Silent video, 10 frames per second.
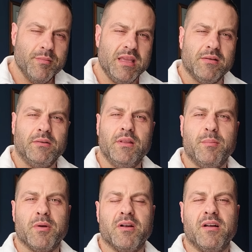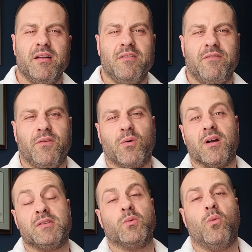meal number
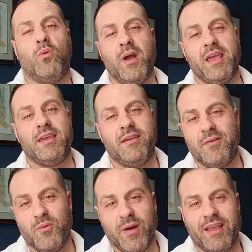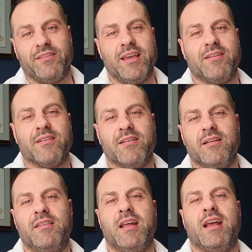four. It's way, way later
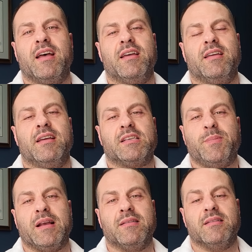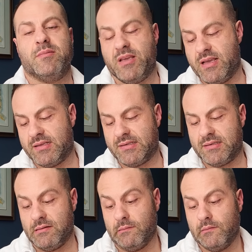than I expected it to be.
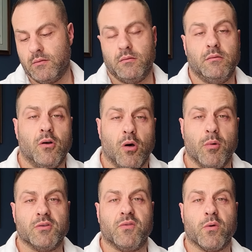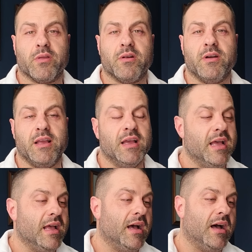It's almost four thirty,
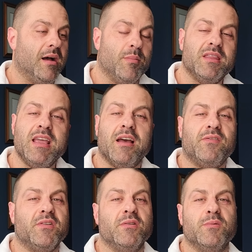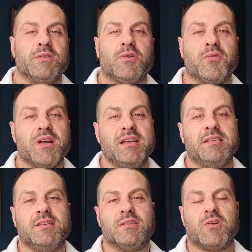um, but the afternoon was
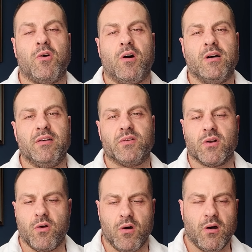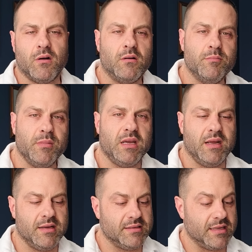crazy, just call after call,
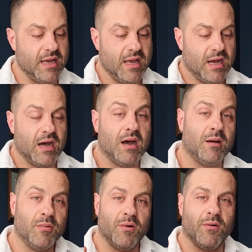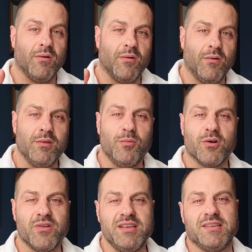meetings. Um, all the
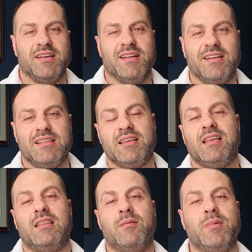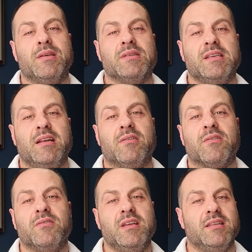more reason to get the meals in
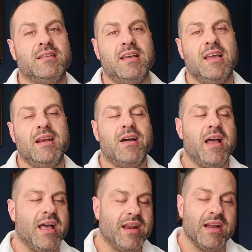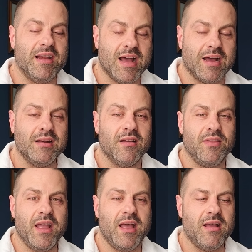early in the day. Now, had I not
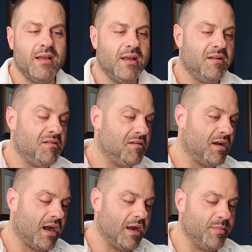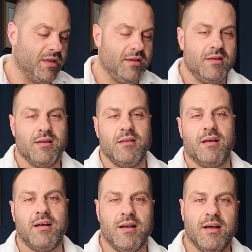done that, I'd be
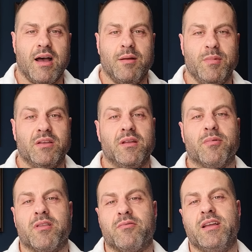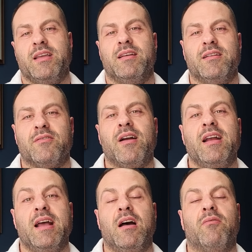on meal number three
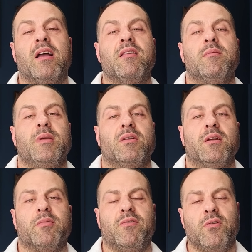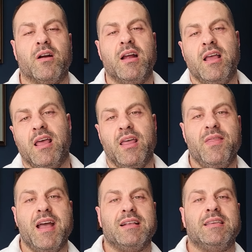right now rather than meal number four.
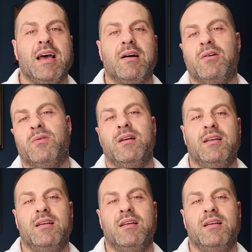And that's how